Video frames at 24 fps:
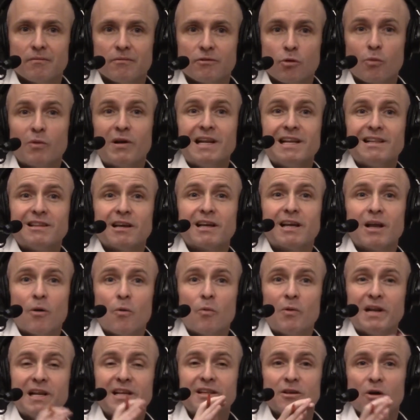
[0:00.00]
So we
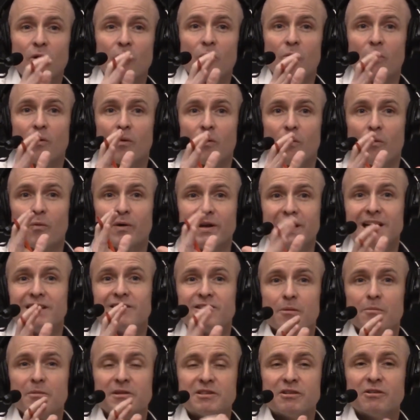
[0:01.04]
need
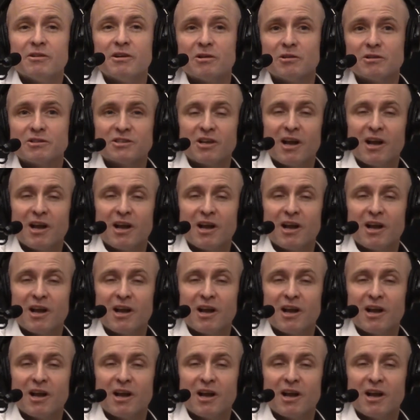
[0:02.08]
some material